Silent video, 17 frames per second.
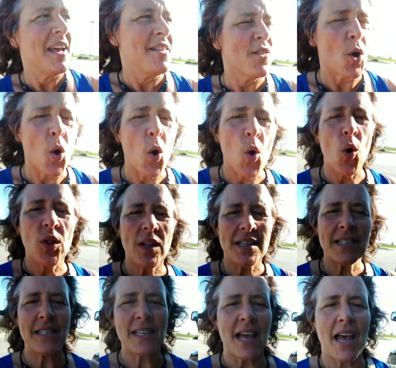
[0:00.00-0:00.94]
The whole
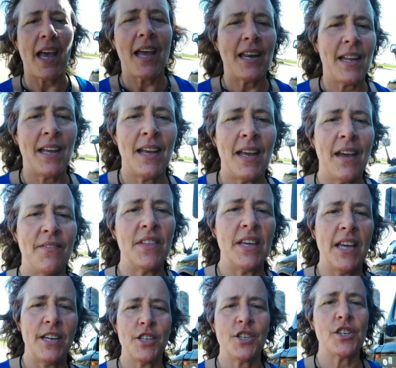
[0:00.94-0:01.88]
inside of the
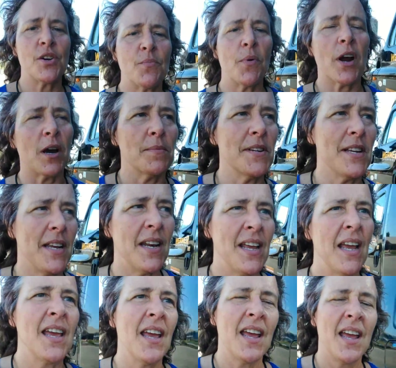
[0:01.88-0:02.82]
engine compartment
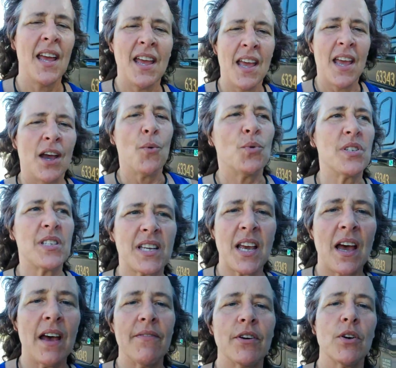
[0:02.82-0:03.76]
was
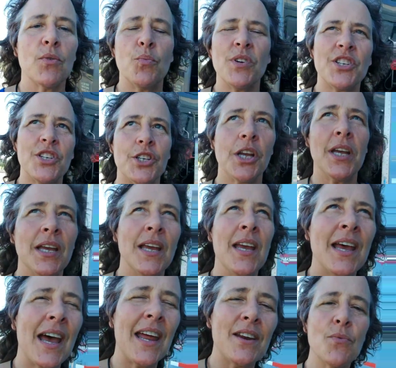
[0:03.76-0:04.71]
covered, which
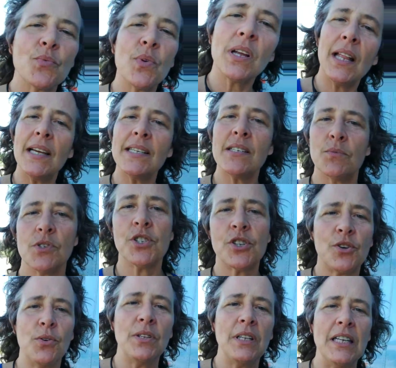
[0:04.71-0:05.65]
I didn't realize it was
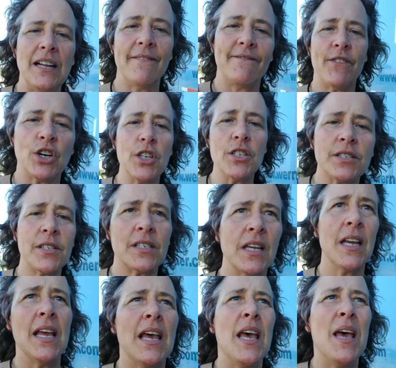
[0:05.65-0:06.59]
coolant at first
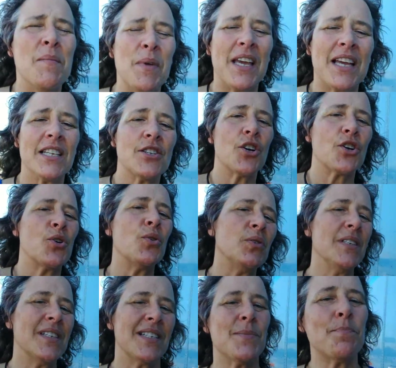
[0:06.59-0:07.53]
because our
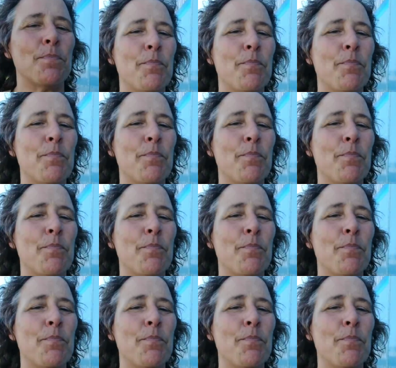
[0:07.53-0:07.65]
coolant's